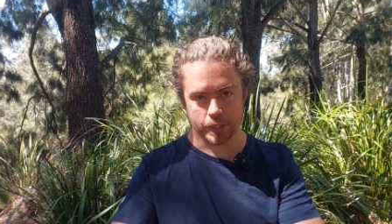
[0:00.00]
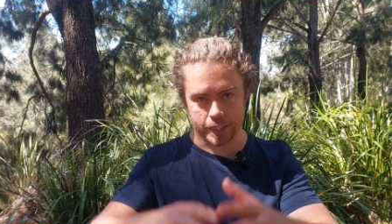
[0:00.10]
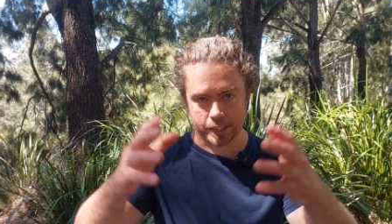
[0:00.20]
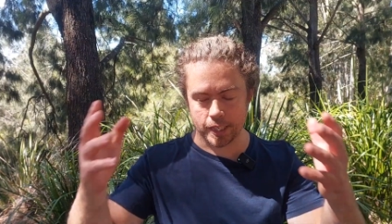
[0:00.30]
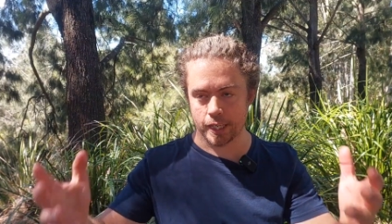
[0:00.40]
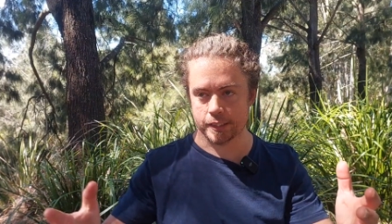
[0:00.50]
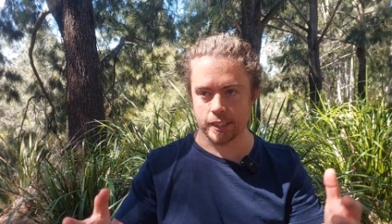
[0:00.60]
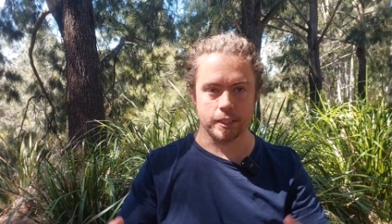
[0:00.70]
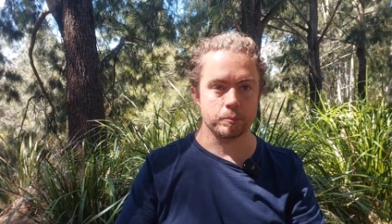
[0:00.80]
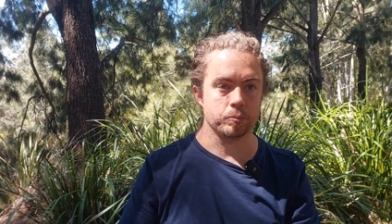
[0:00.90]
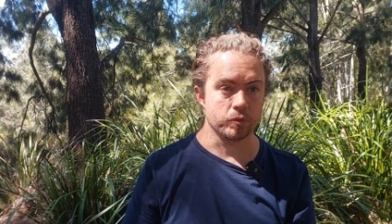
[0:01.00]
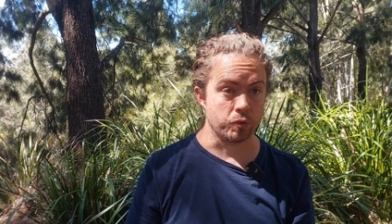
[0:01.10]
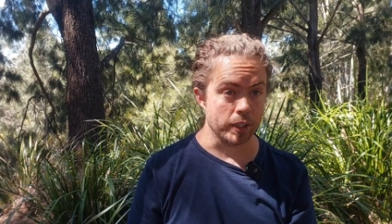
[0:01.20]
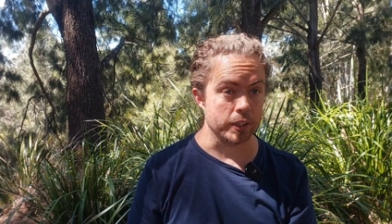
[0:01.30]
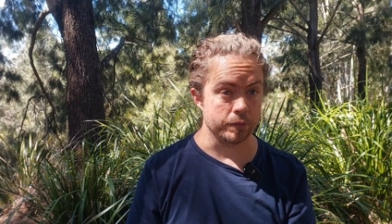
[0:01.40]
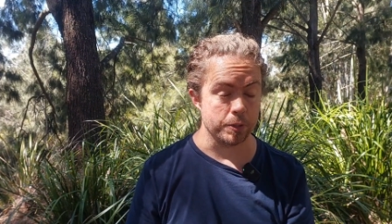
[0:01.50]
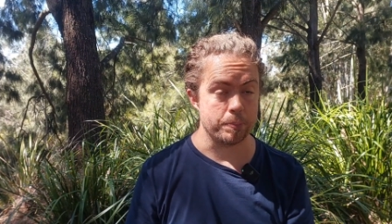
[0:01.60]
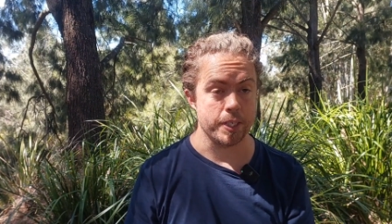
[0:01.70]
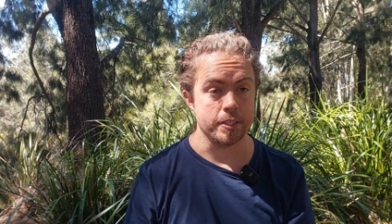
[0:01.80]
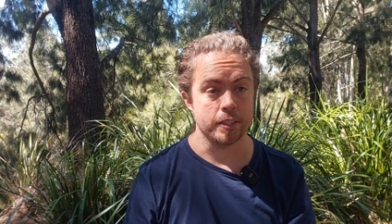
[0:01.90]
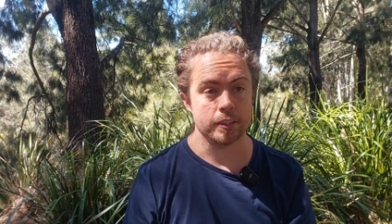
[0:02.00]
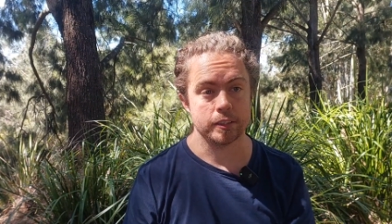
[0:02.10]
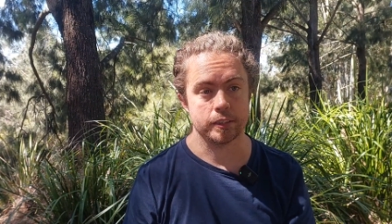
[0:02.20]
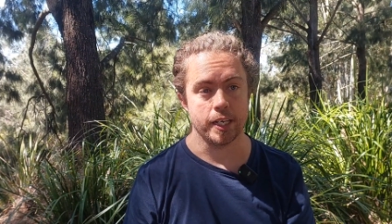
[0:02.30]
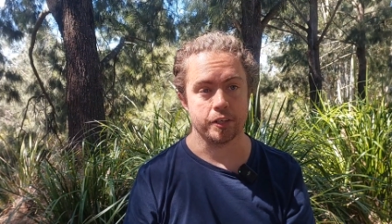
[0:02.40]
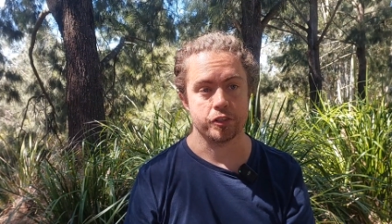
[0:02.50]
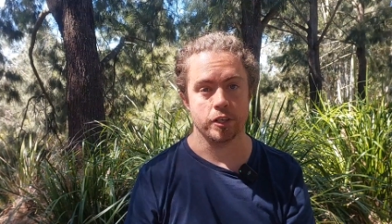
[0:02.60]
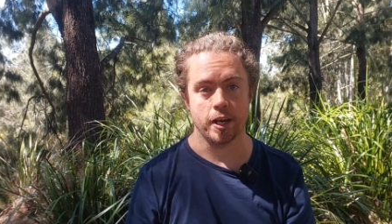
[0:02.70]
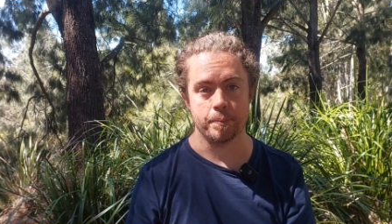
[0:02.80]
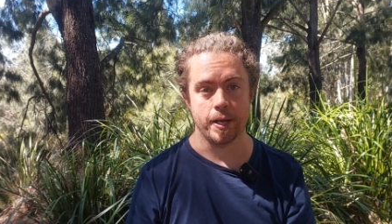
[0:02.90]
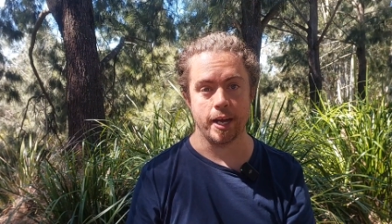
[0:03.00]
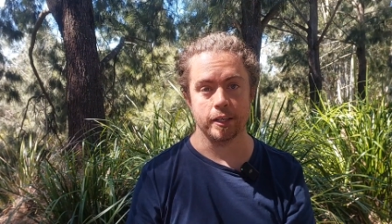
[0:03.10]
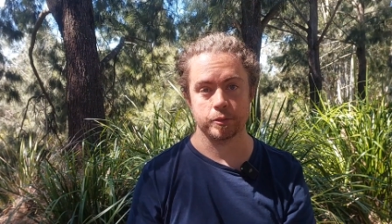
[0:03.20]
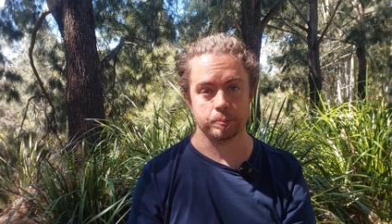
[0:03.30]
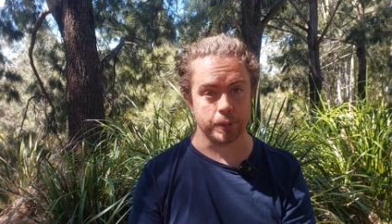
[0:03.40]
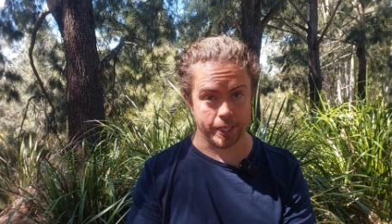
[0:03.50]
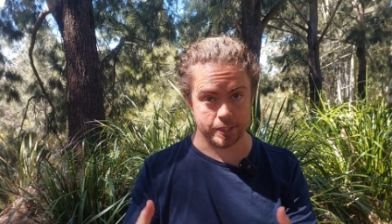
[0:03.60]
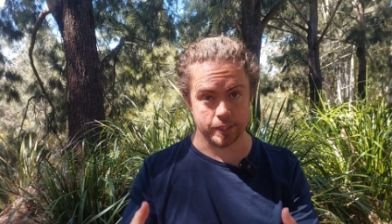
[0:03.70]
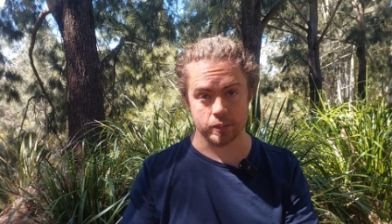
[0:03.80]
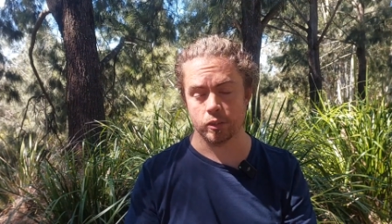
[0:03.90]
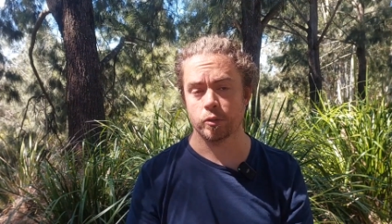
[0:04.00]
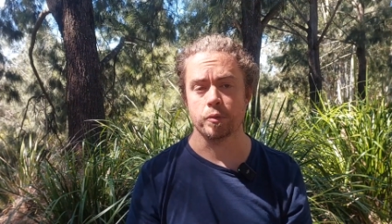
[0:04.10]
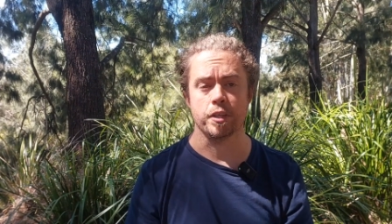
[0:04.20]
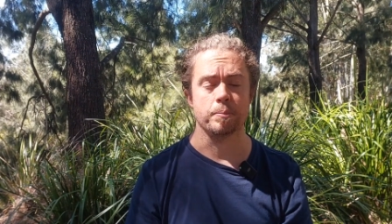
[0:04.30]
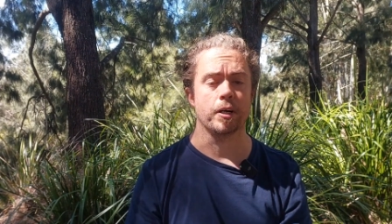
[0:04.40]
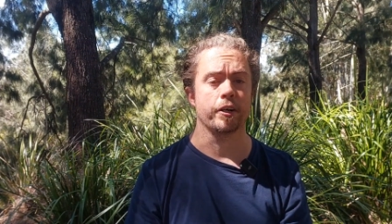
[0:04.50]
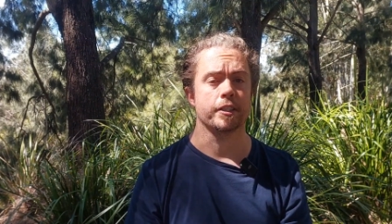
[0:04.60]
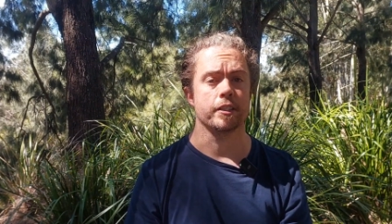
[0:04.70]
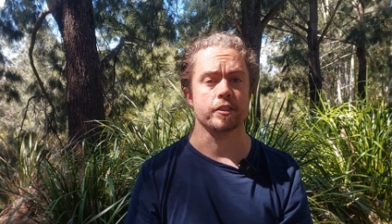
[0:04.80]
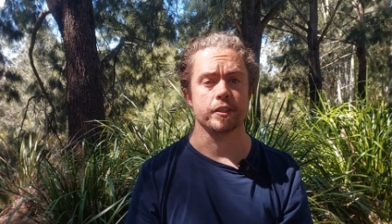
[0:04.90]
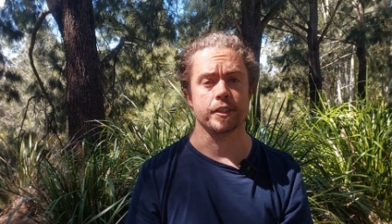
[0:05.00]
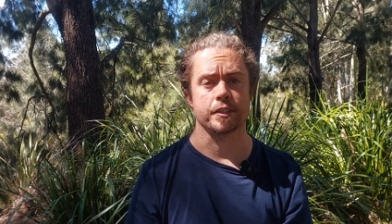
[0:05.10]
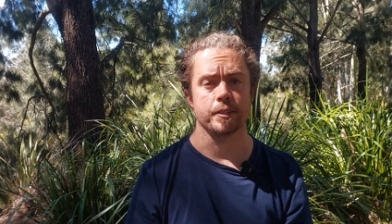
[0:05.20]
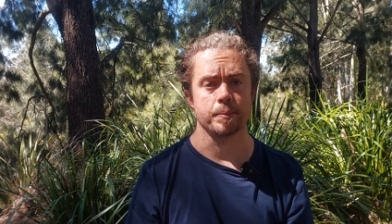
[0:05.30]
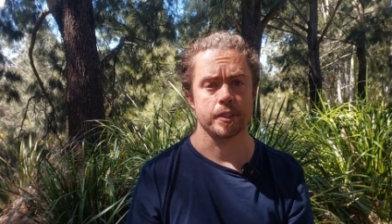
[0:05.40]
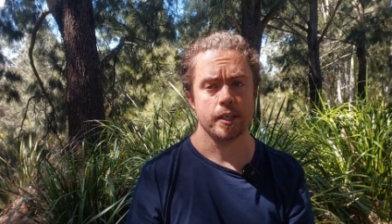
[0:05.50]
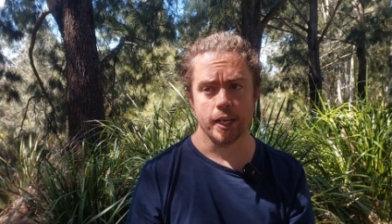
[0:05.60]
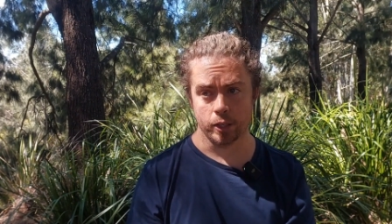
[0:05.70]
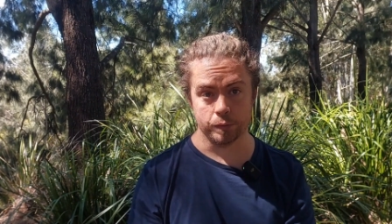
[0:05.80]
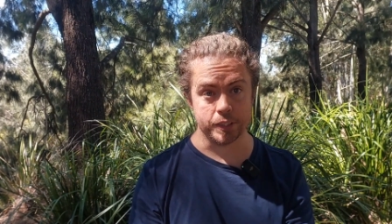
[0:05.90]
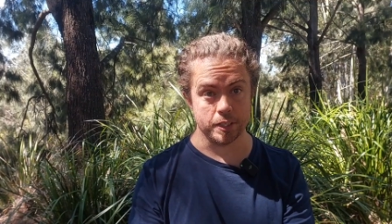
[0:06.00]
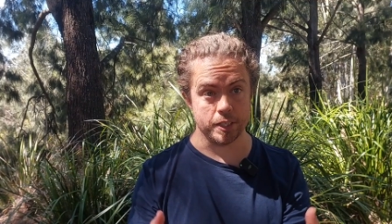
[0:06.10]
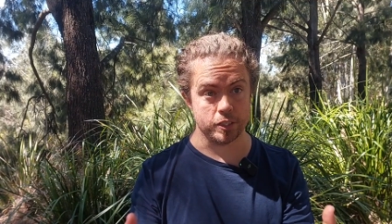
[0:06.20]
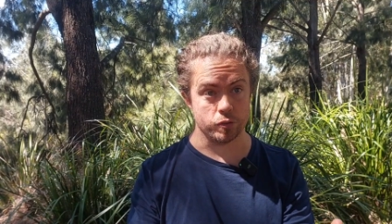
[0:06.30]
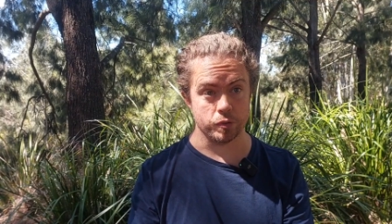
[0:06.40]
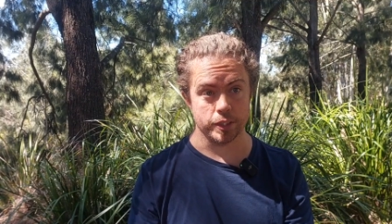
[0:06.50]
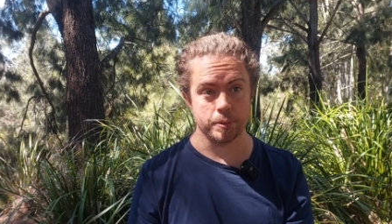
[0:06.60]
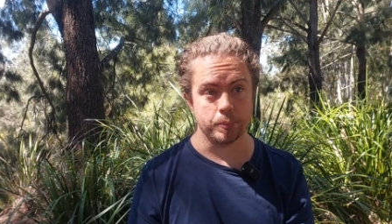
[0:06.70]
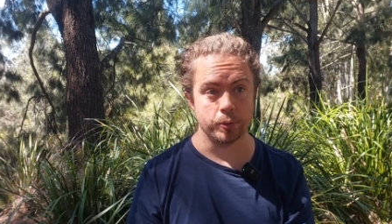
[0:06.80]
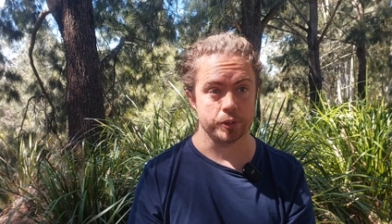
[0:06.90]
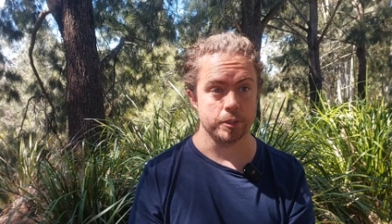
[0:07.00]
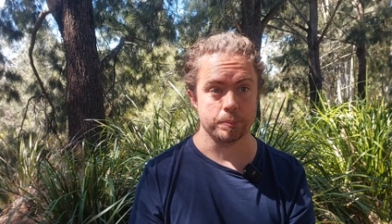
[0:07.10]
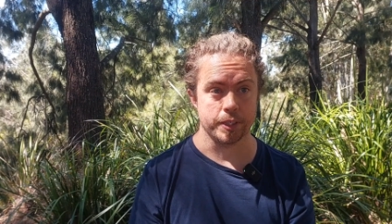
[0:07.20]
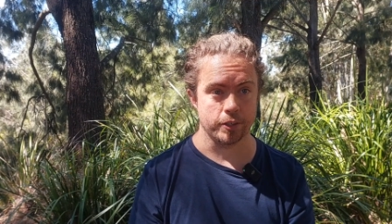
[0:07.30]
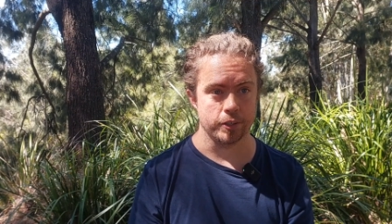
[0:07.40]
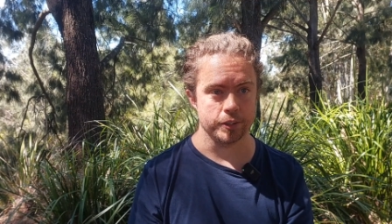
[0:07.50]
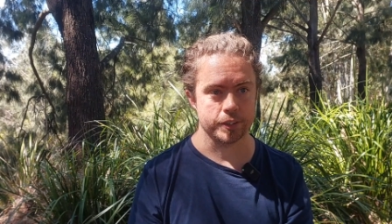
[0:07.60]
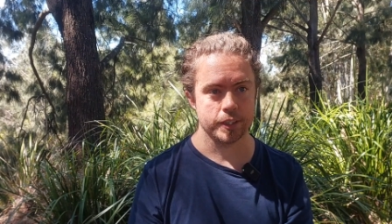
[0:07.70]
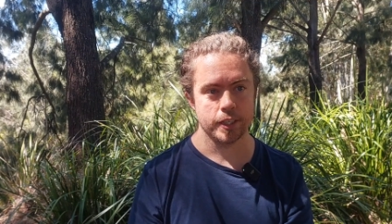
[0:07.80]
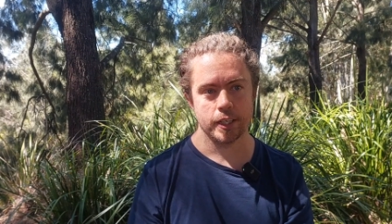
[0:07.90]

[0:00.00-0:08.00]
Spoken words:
it starts a relatively big section about planting within bioretention systems. And obviously this is really important because